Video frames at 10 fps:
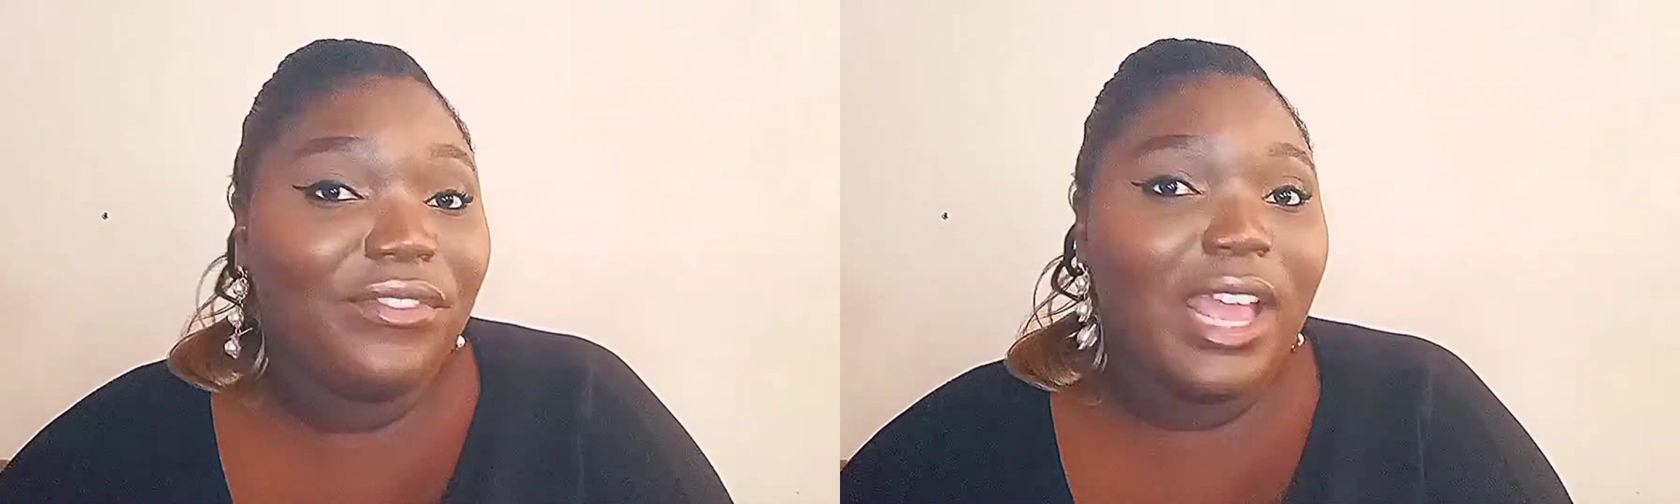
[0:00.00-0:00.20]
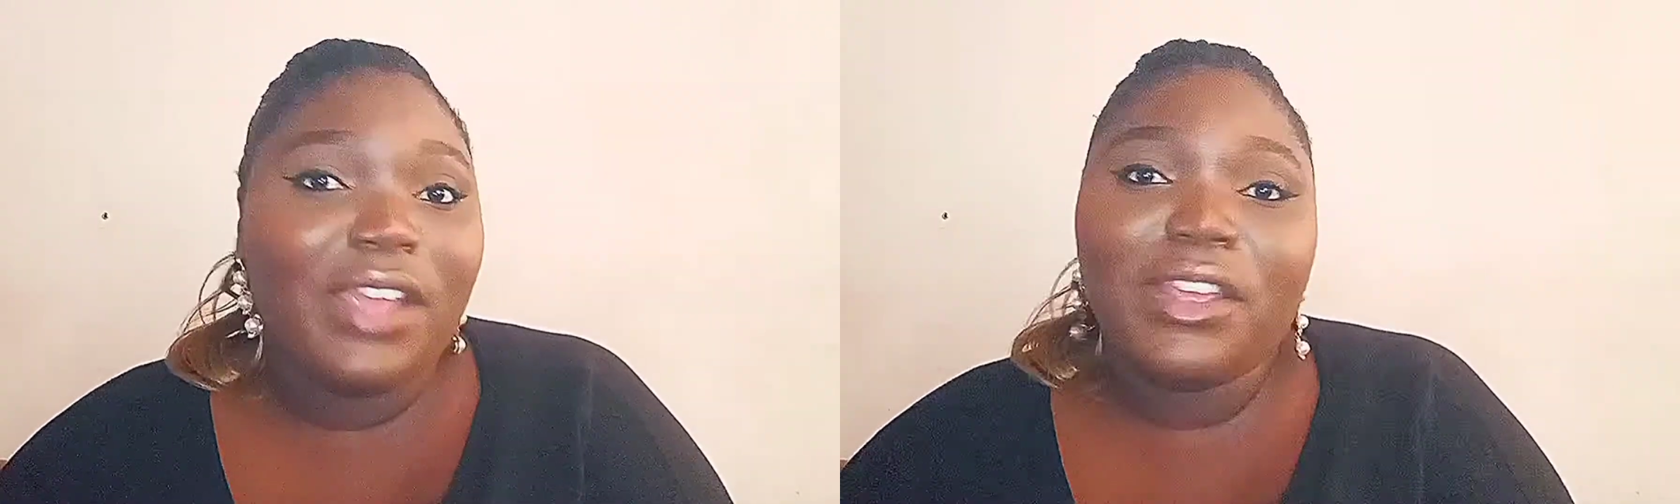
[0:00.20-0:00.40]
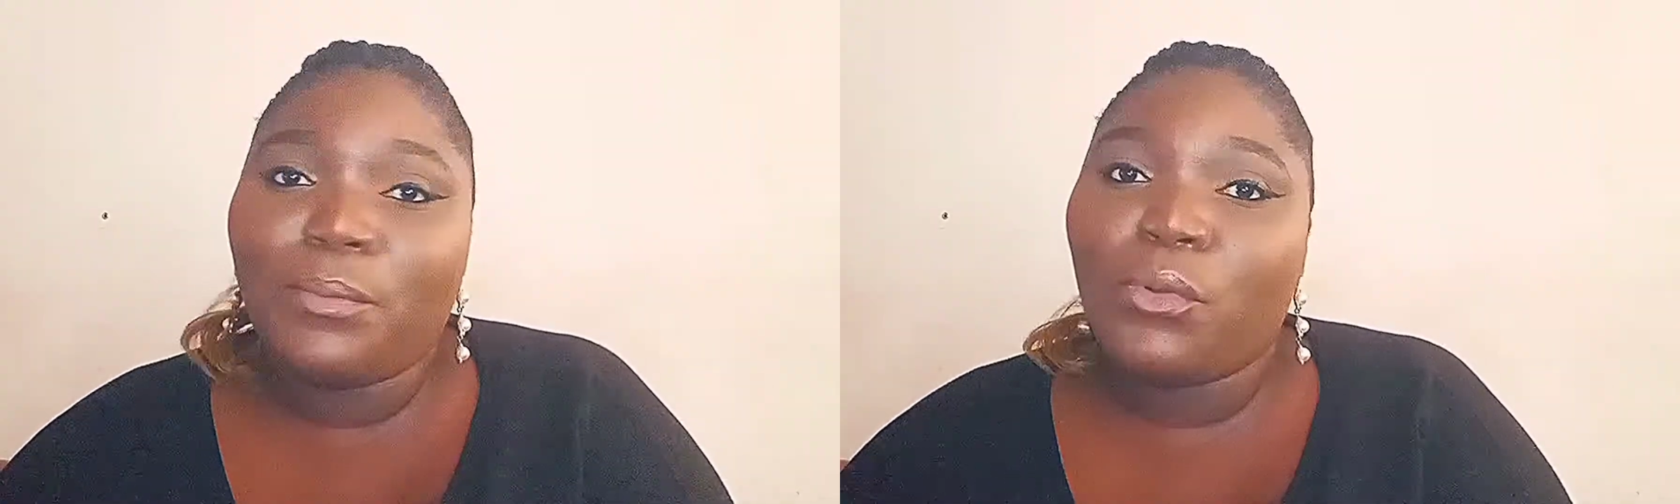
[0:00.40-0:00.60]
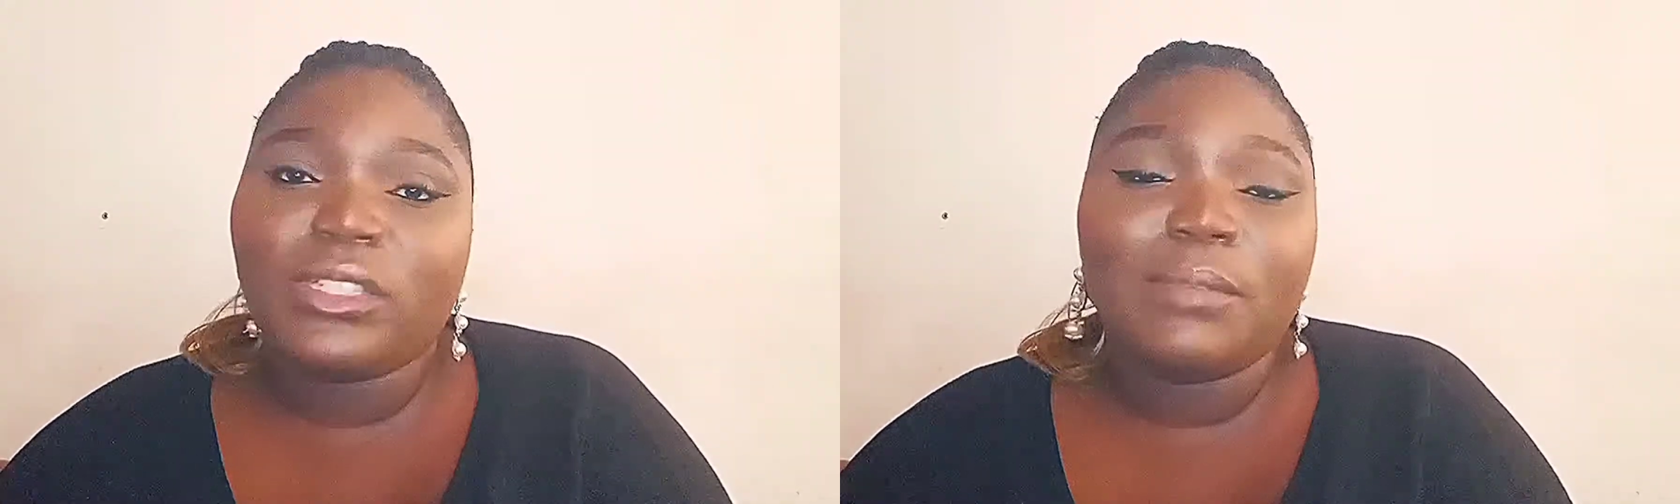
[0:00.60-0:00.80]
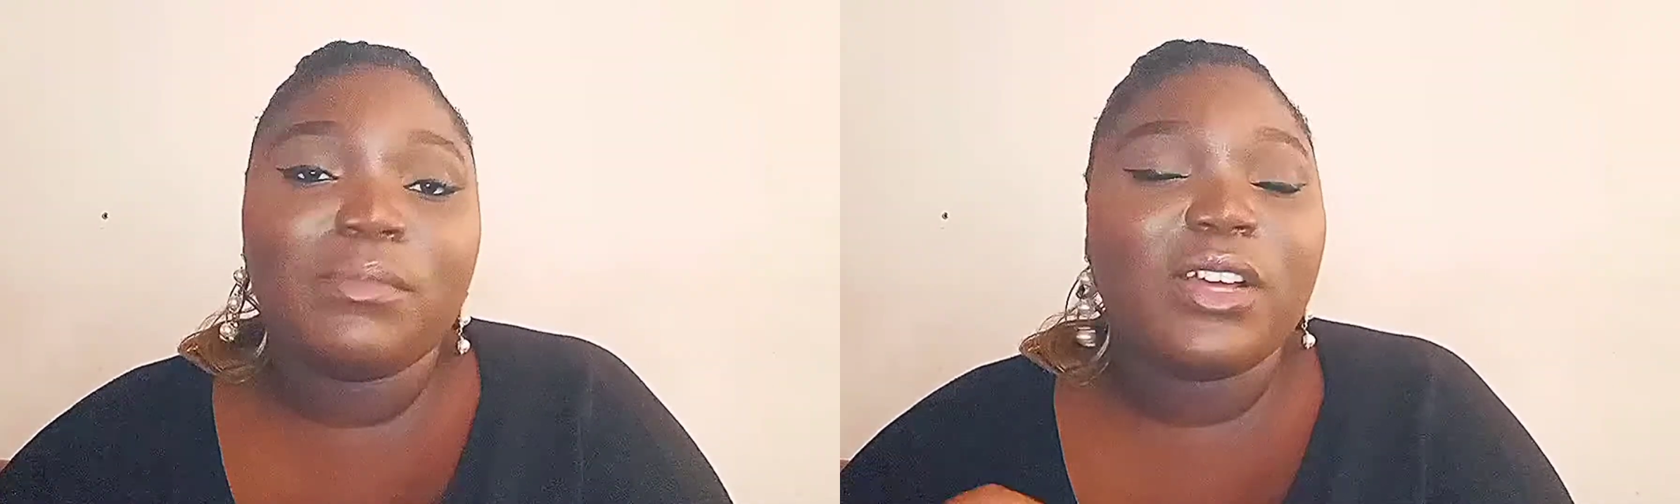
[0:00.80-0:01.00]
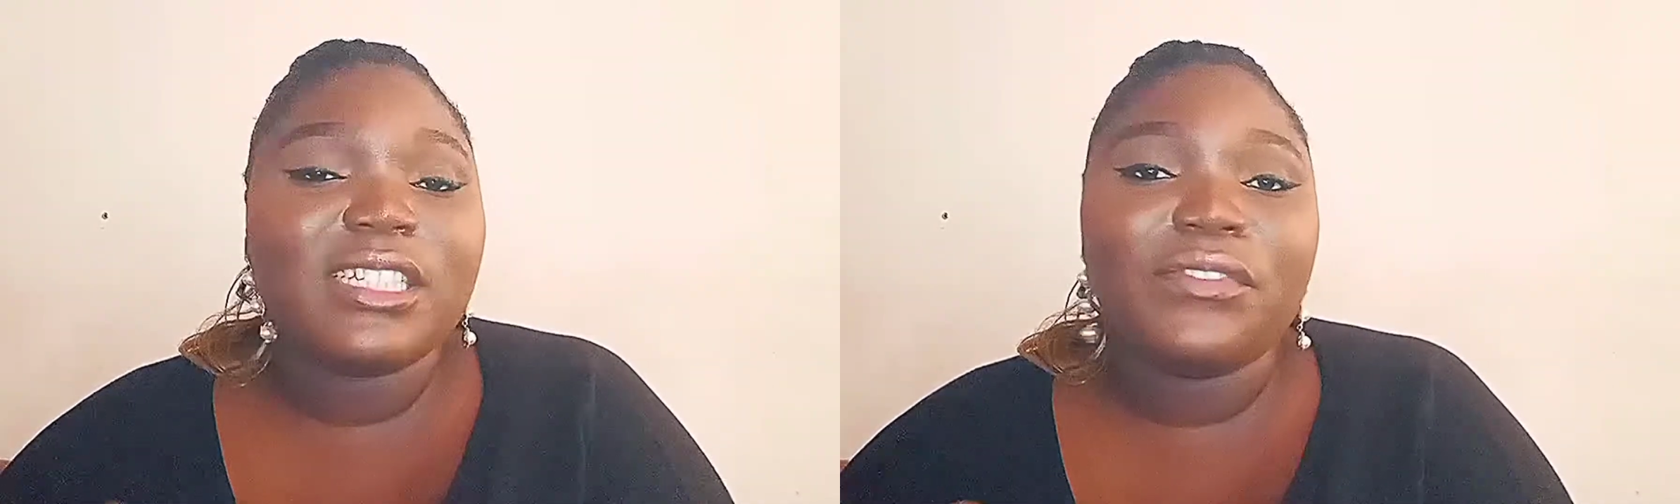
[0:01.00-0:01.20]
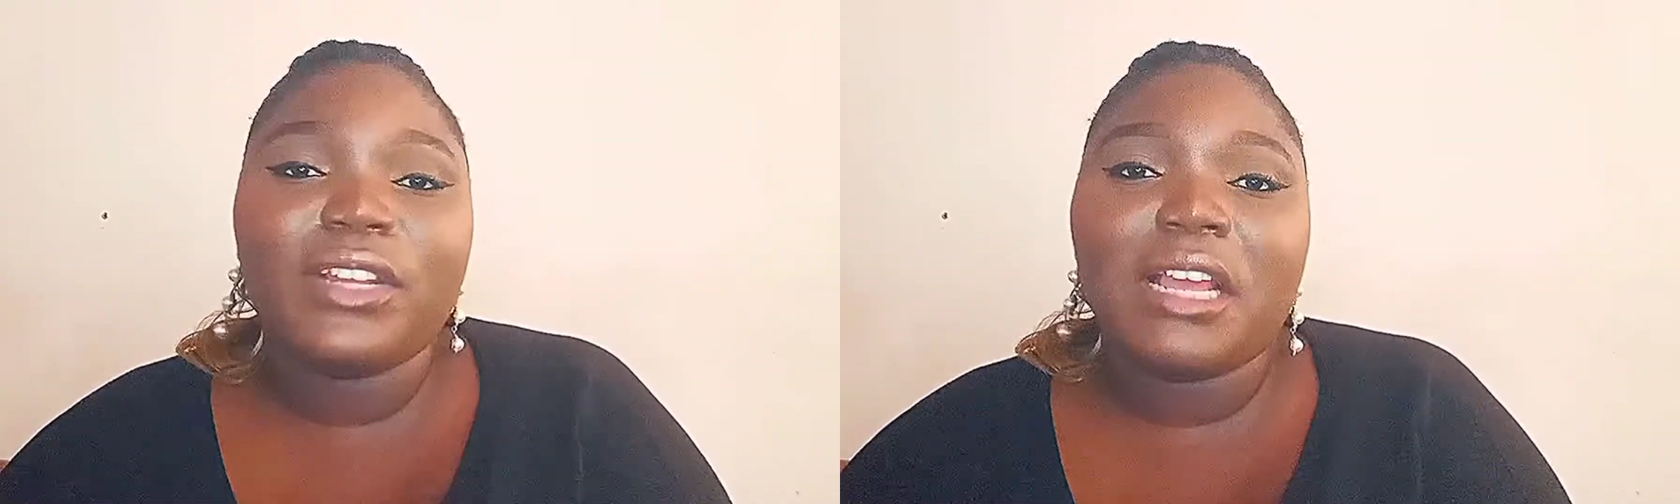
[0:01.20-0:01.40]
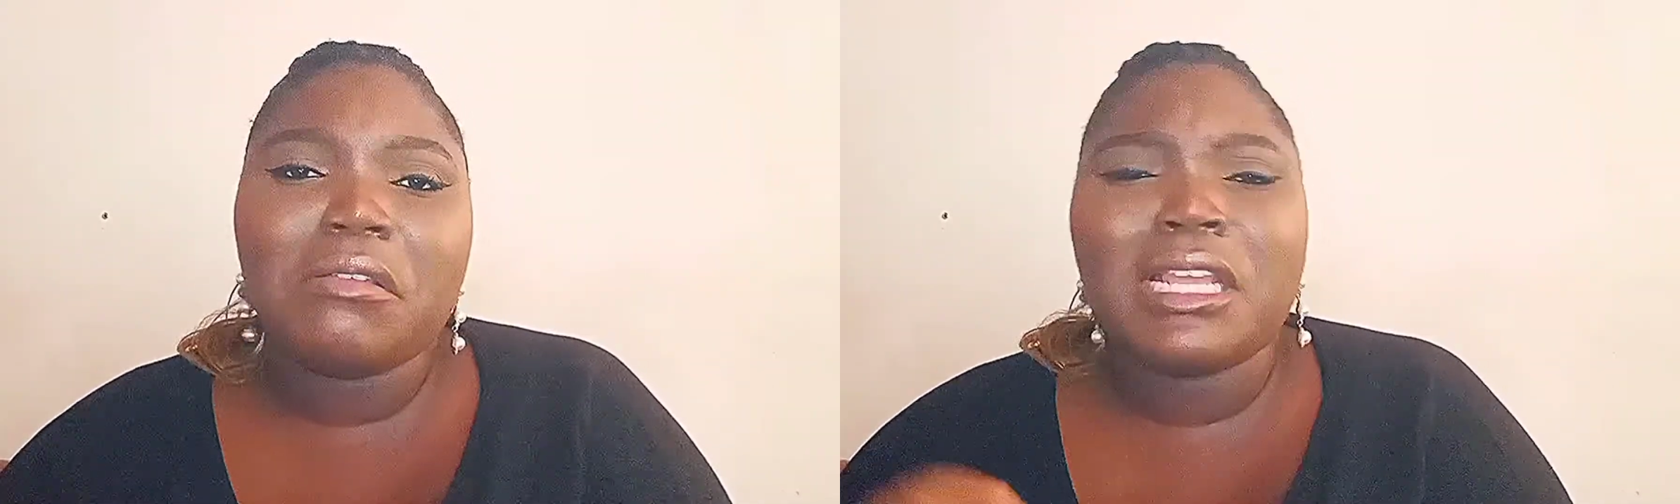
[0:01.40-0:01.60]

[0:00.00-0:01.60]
Very important, because they feel like,